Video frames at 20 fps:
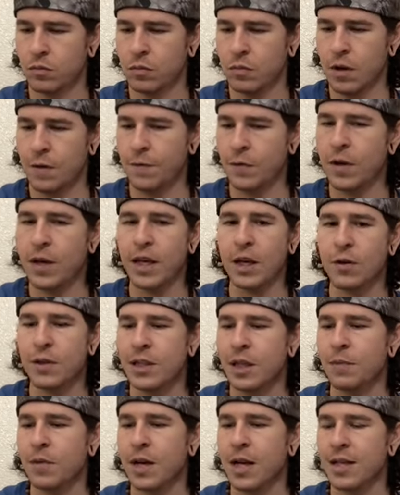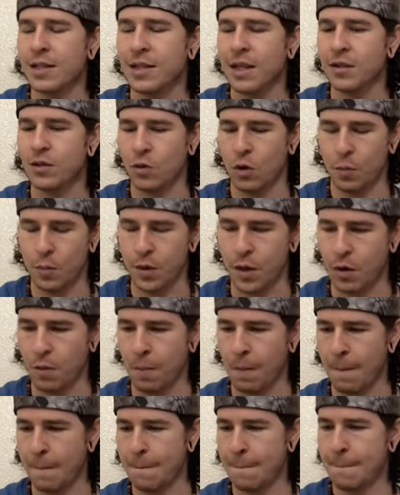Scorpio.
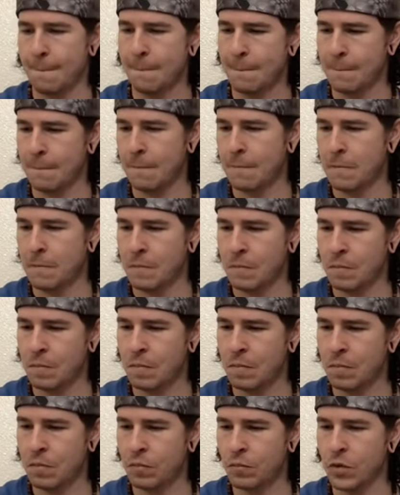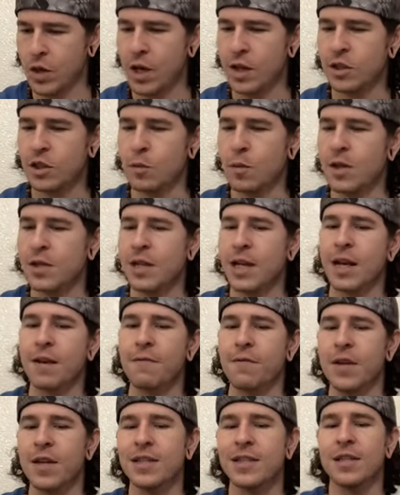And it's almost like
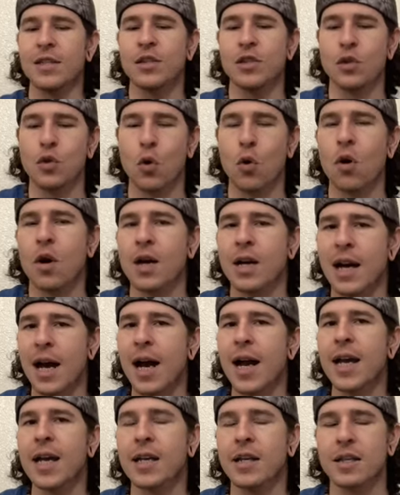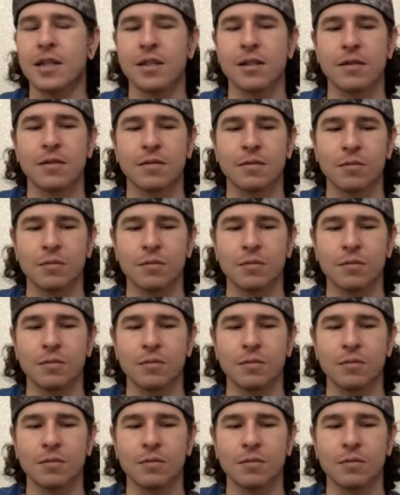if this is your night,